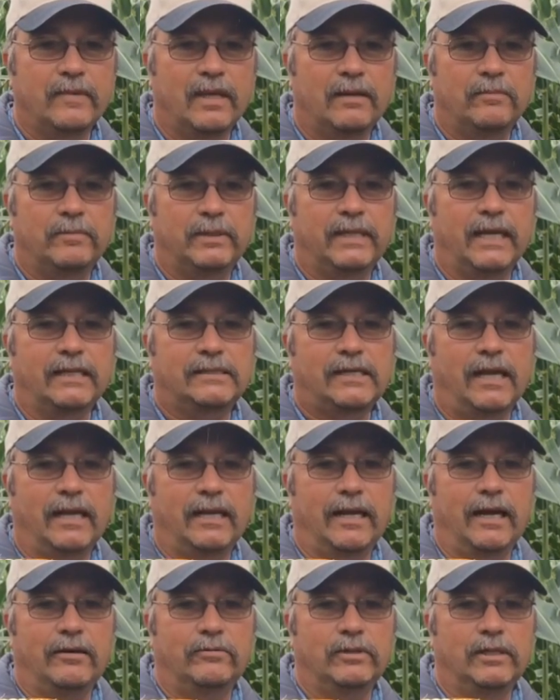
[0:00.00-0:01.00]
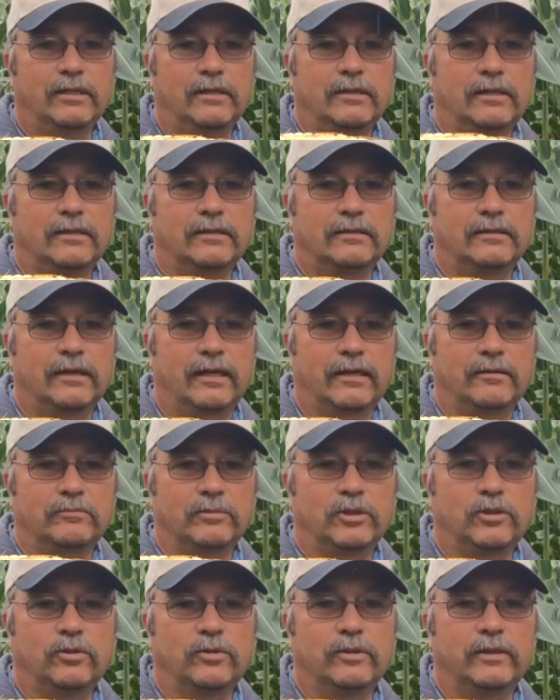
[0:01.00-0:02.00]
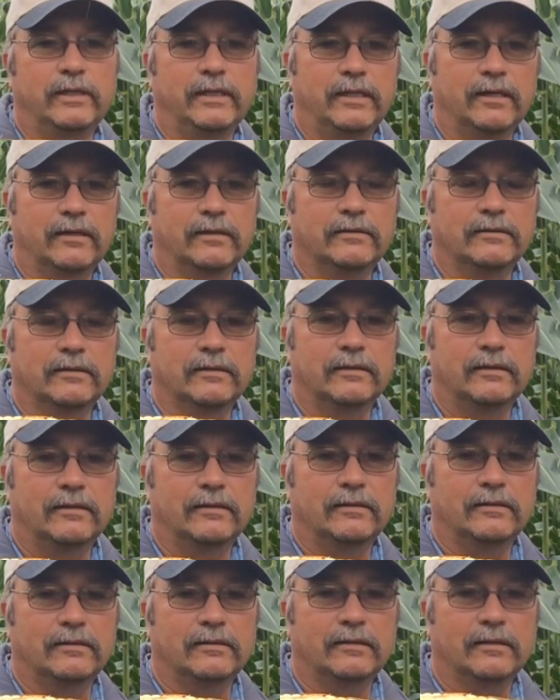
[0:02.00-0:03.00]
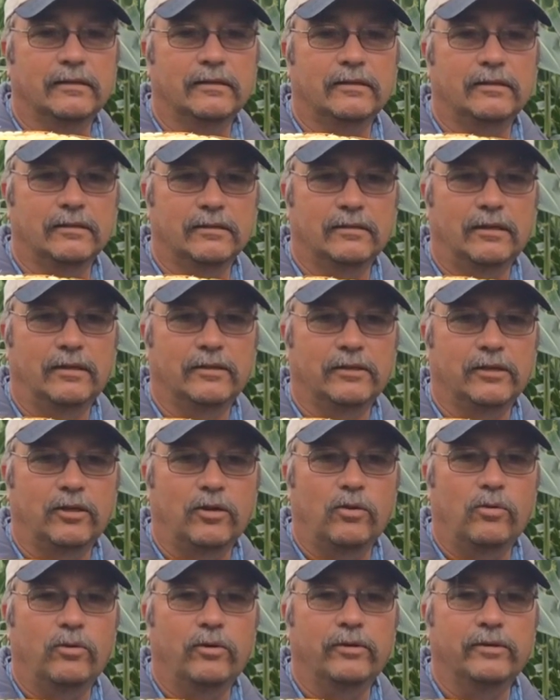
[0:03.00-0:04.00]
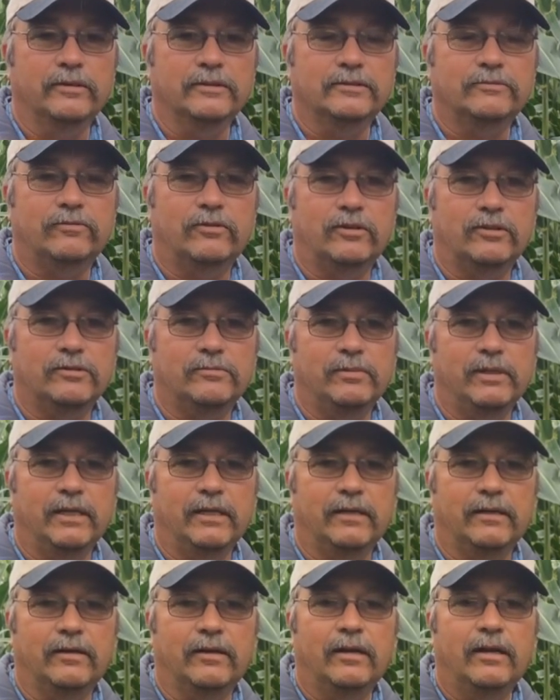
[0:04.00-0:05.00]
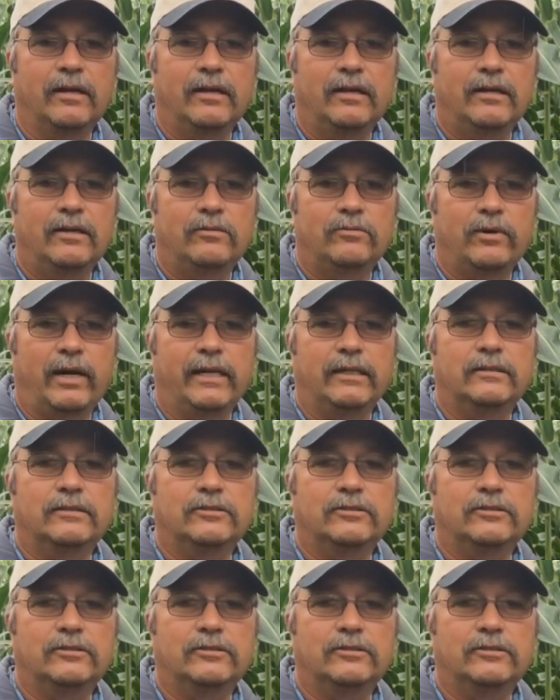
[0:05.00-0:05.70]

but that's kind of how we look at maturity on the corn as far as being ready to